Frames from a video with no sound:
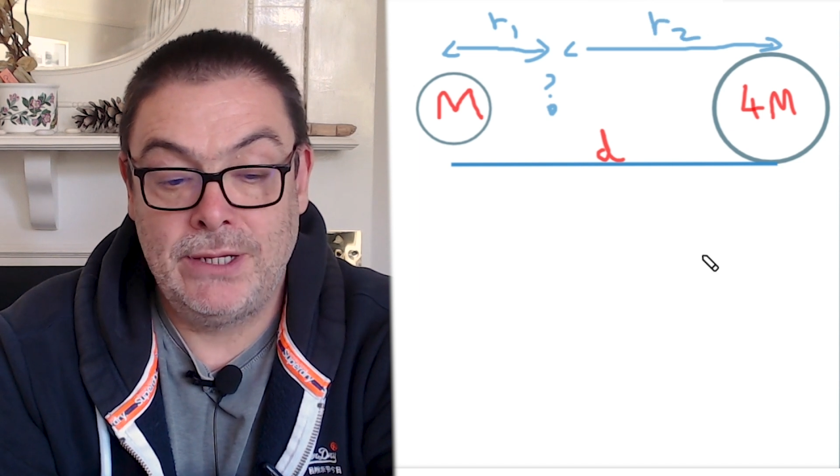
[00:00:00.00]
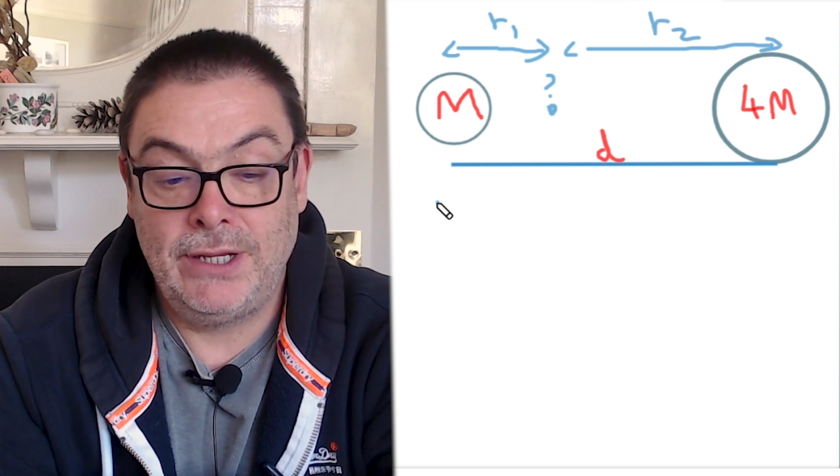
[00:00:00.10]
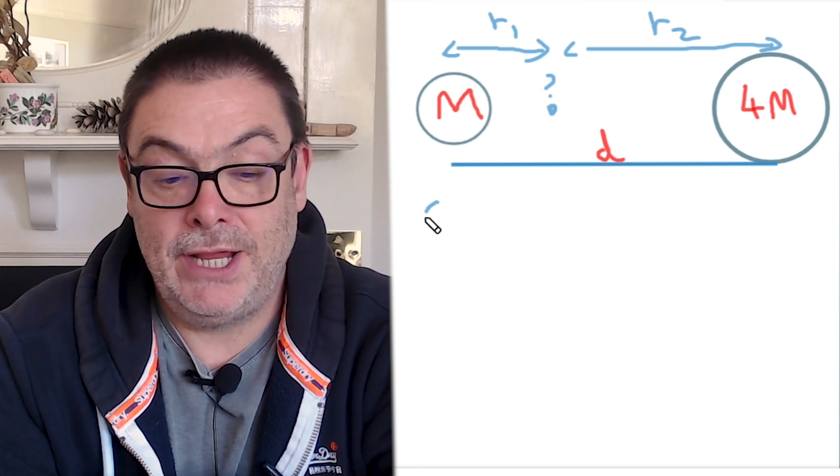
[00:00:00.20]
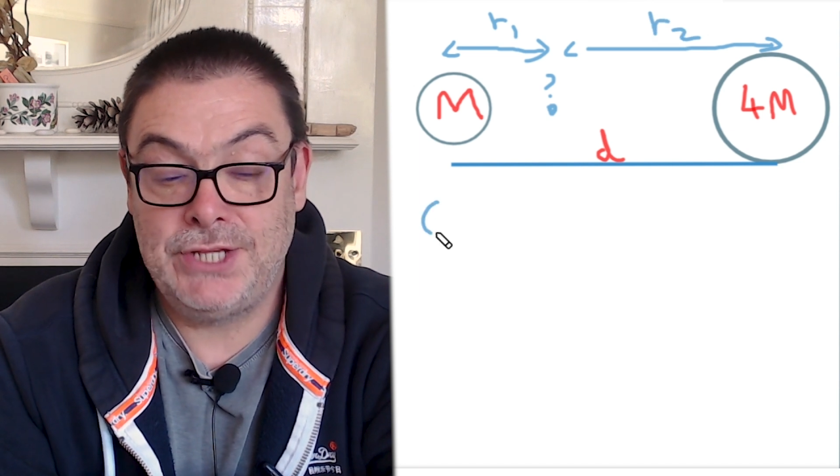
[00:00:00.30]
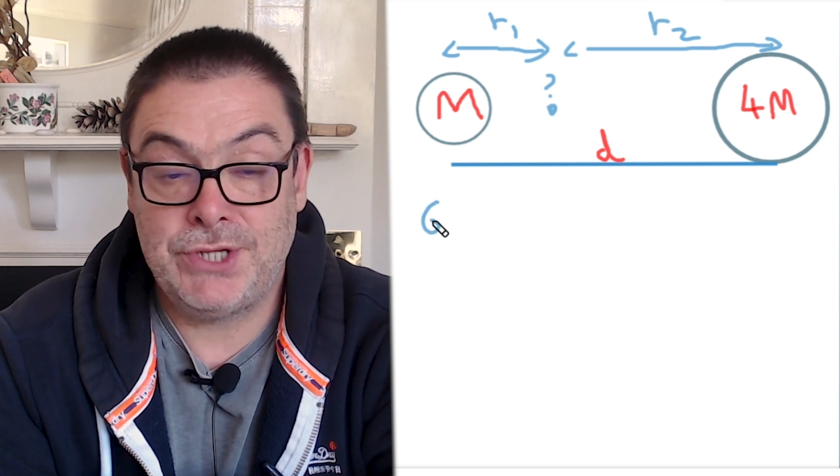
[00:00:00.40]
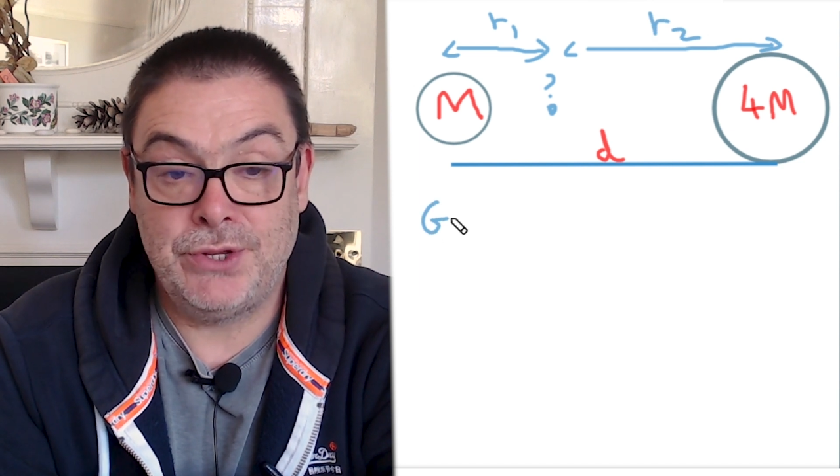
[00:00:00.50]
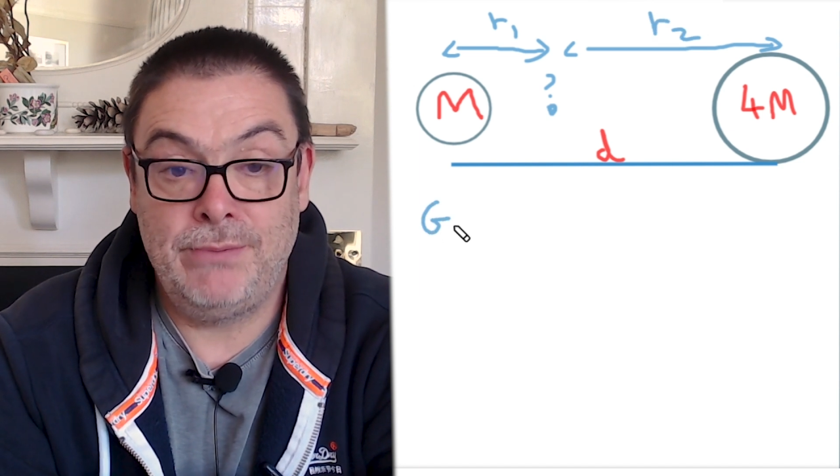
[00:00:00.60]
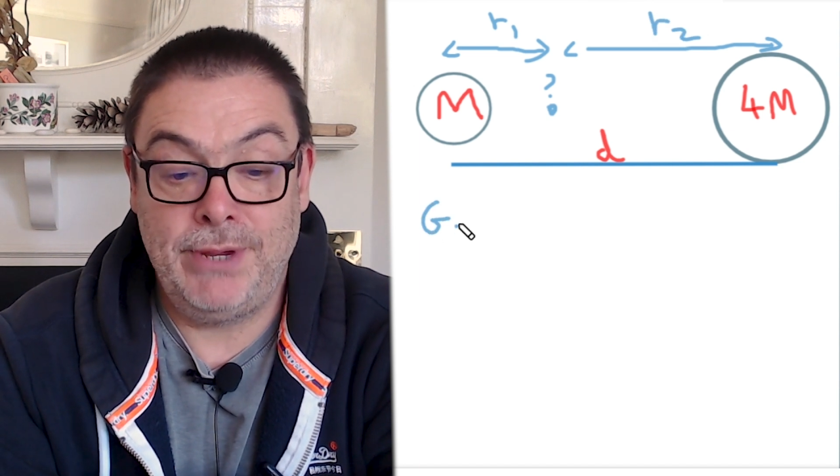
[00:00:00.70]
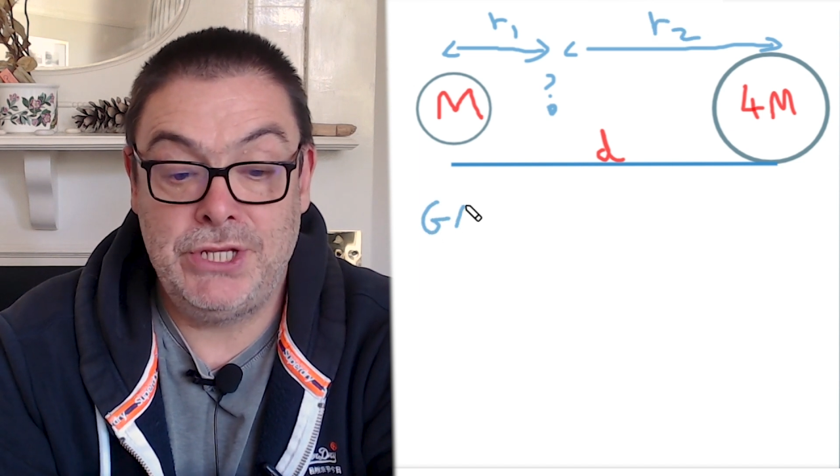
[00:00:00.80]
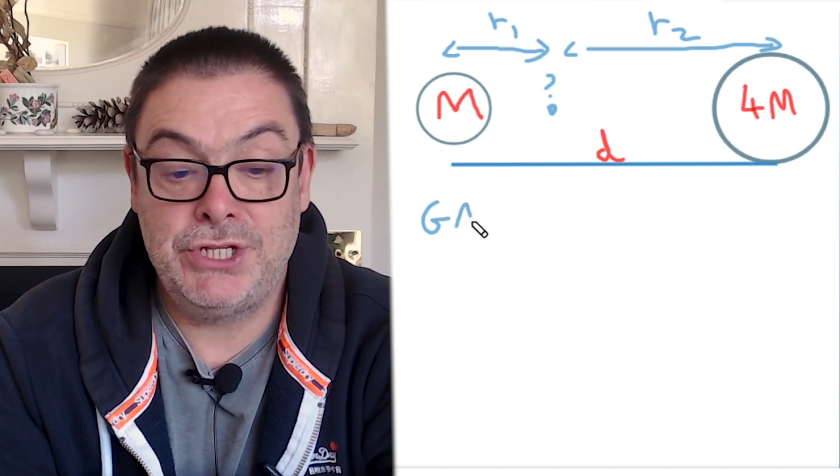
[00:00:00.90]
is going to
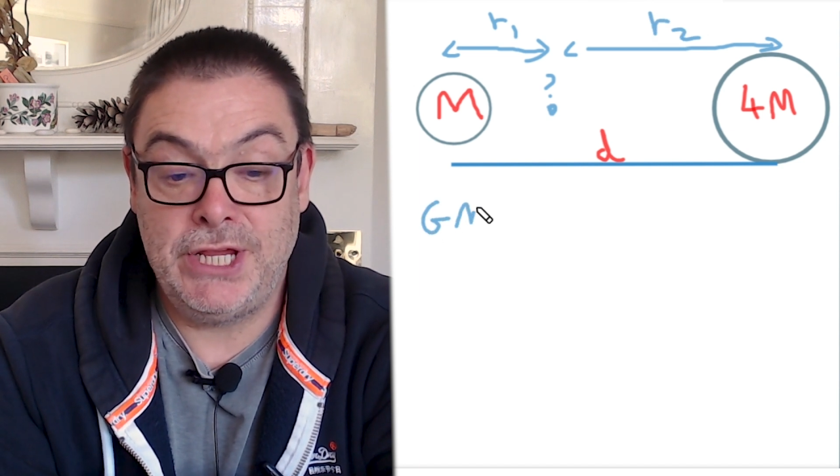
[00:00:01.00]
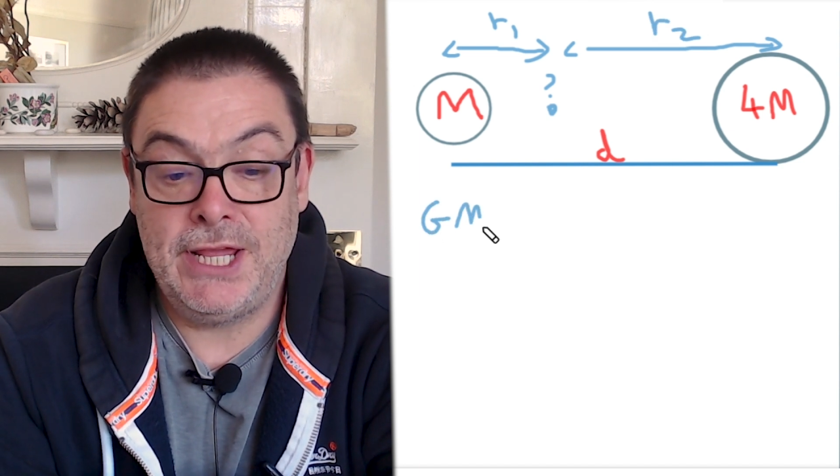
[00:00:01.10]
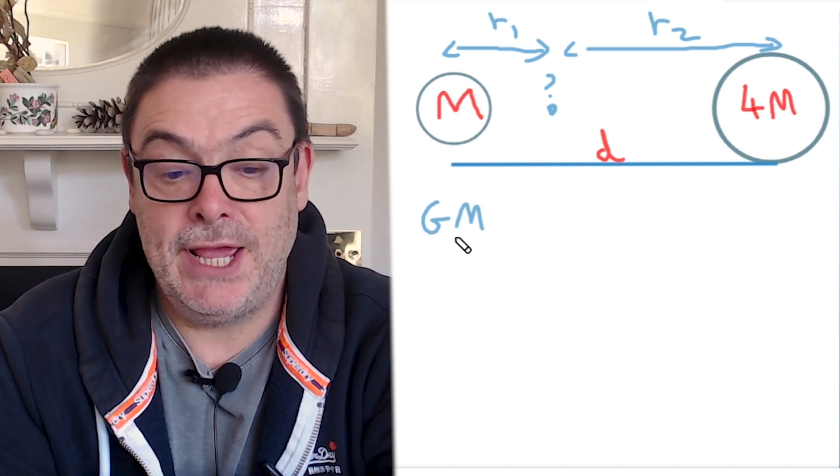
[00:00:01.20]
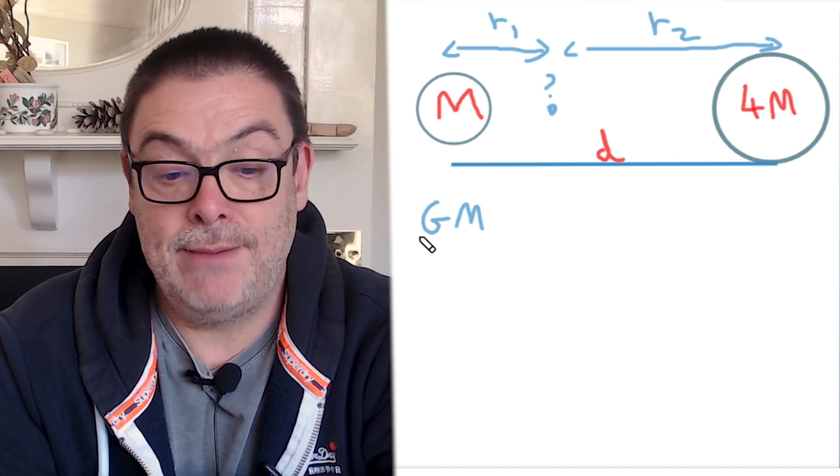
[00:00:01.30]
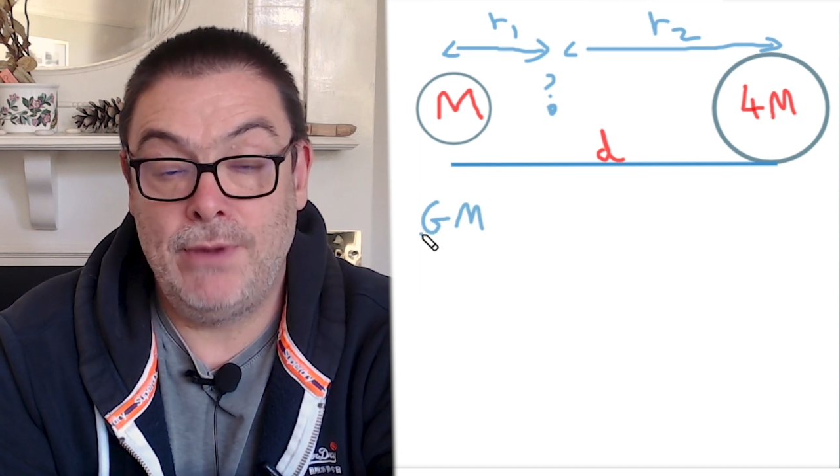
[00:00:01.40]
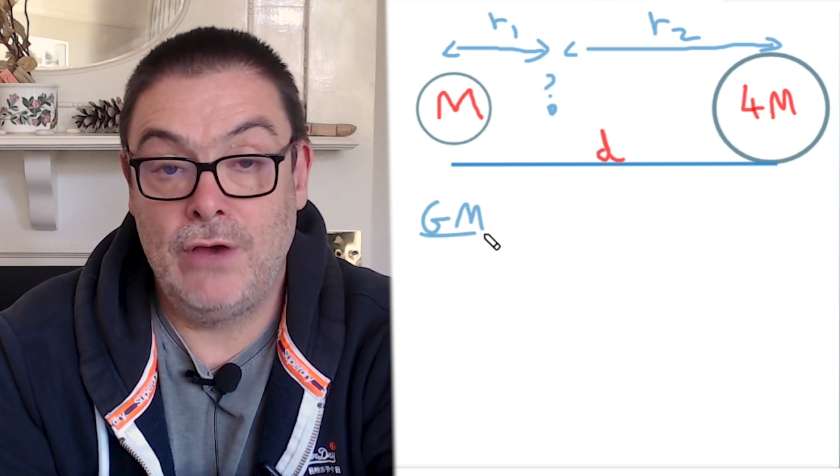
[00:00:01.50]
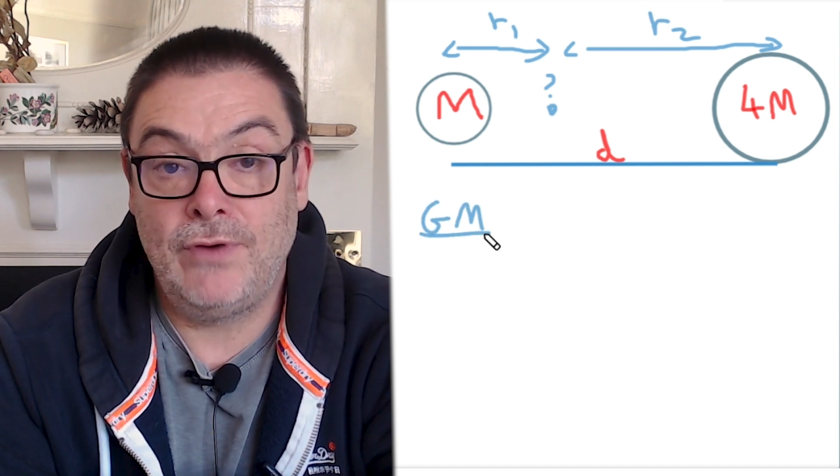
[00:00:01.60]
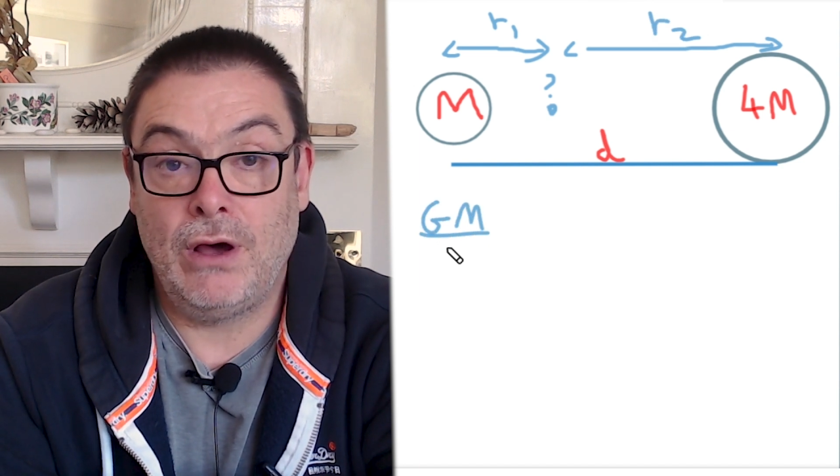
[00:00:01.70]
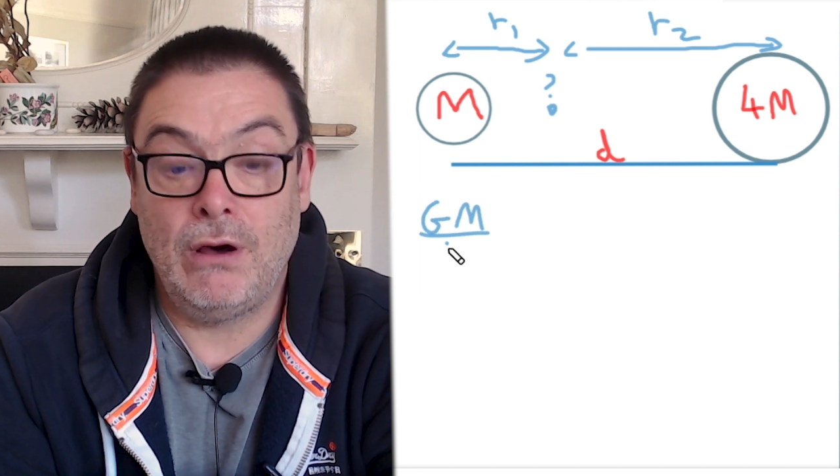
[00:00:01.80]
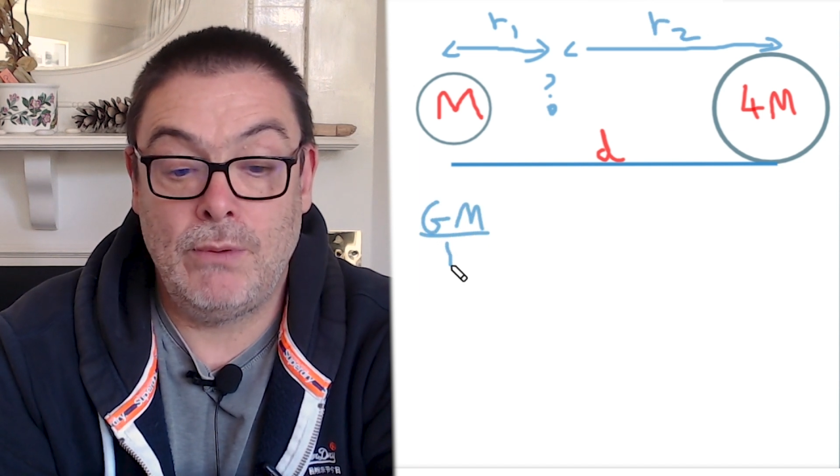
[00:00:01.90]
be gm over
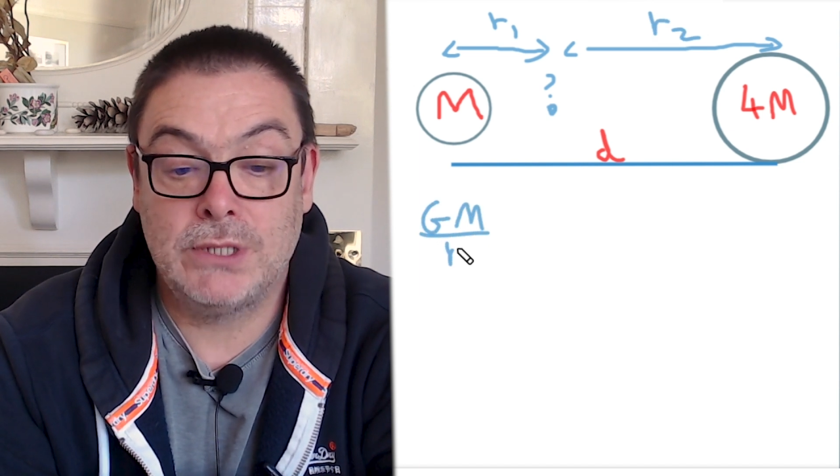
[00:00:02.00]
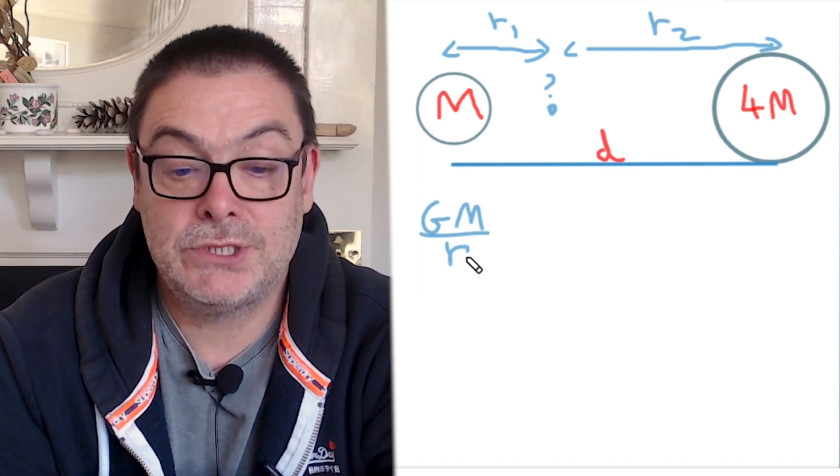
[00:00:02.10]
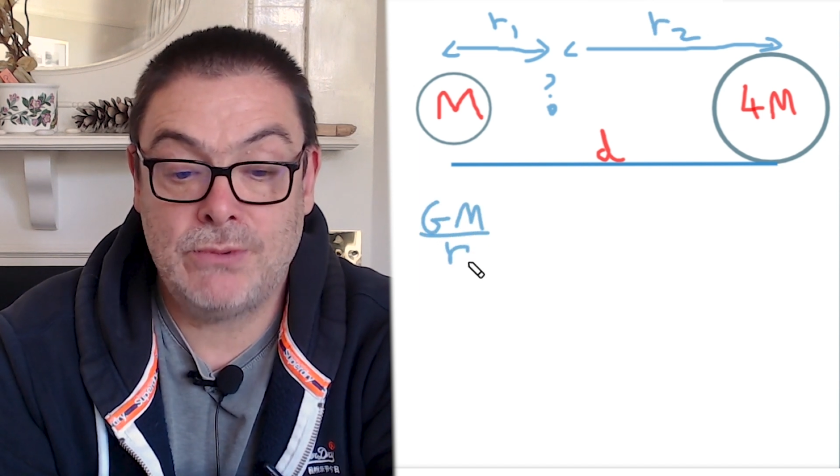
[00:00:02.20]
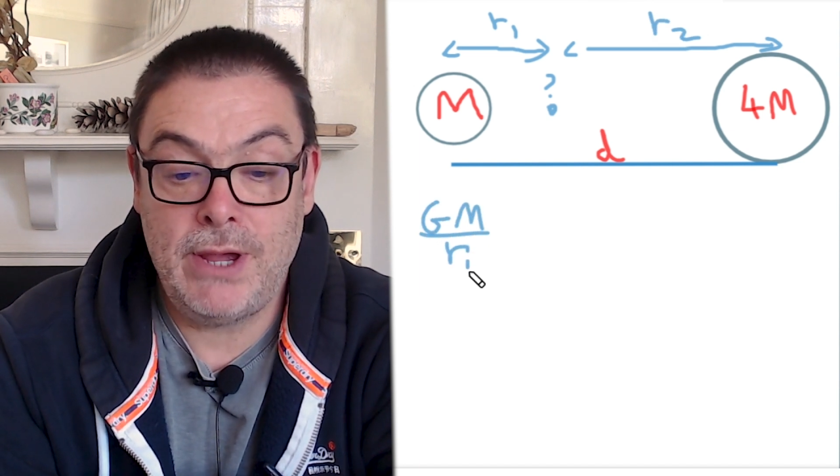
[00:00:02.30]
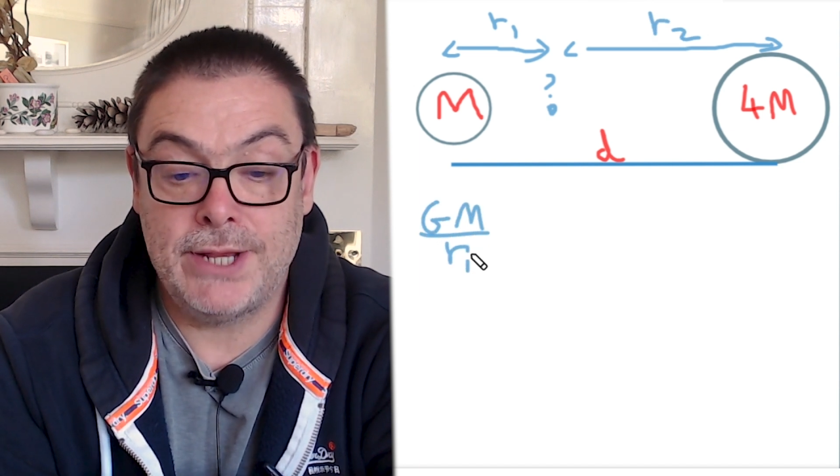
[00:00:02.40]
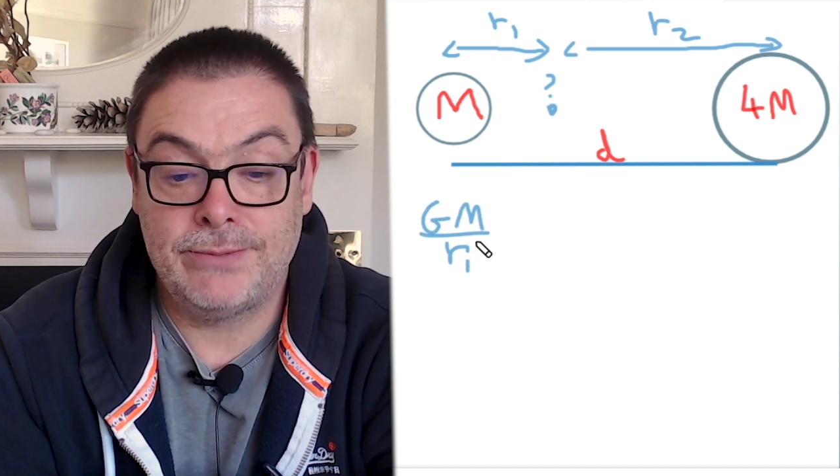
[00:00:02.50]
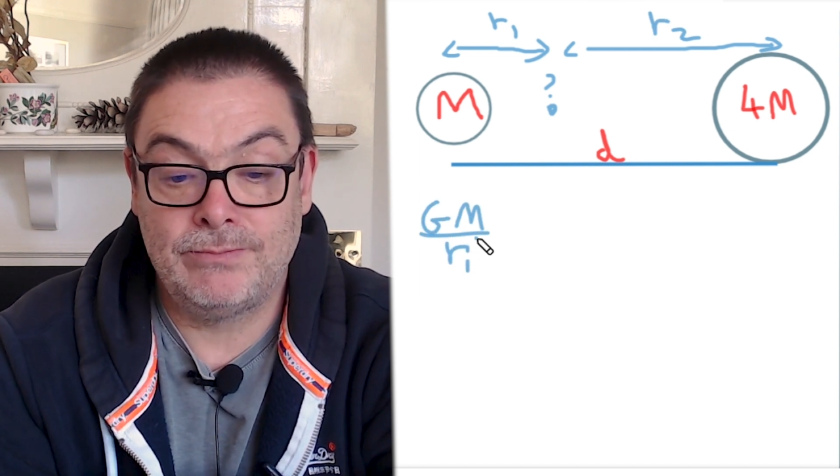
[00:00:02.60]
R1 squared.